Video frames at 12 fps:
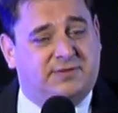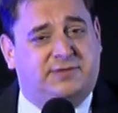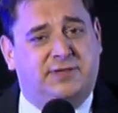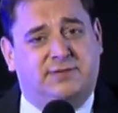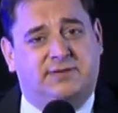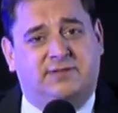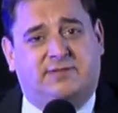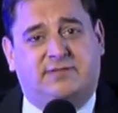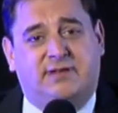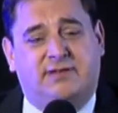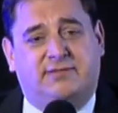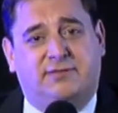here in
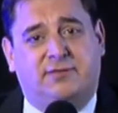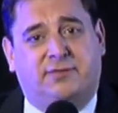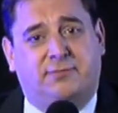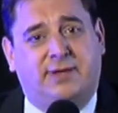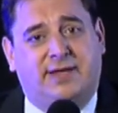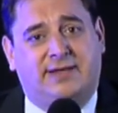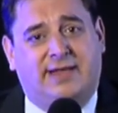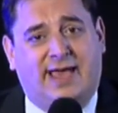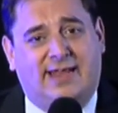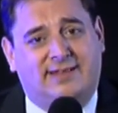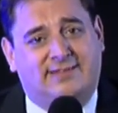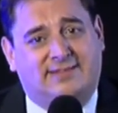season three and had
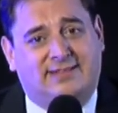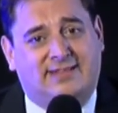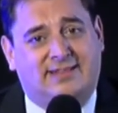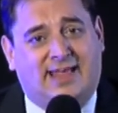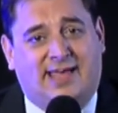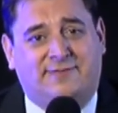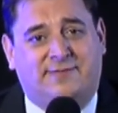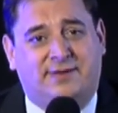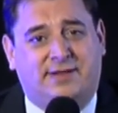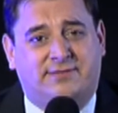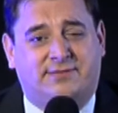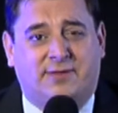us laughing
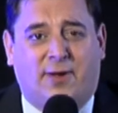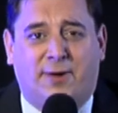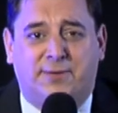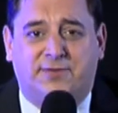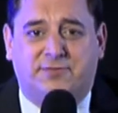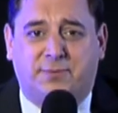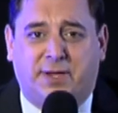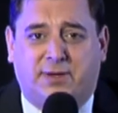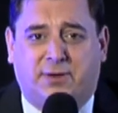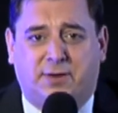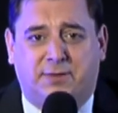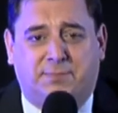as hard as we could.